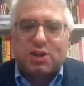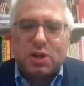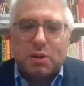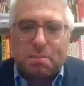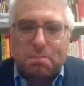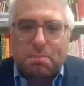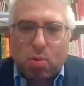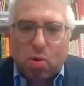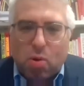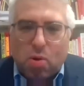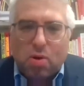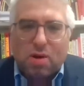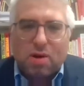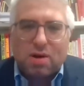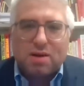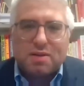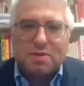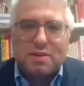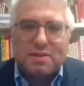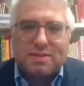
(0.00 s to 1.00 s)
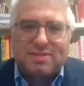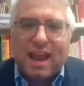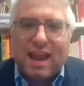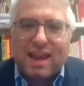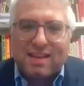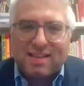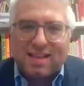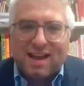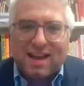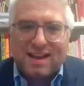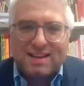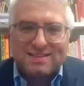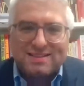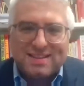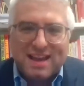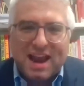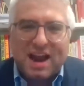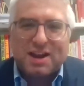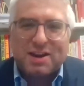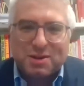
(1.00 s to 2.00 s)
going to bore the daylight
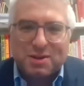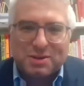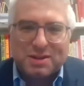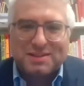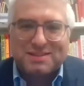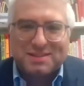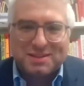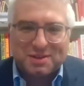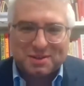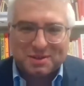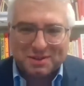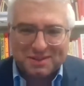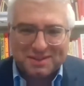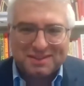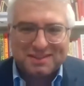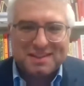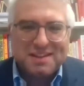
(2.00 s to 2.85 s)
out of your listeners.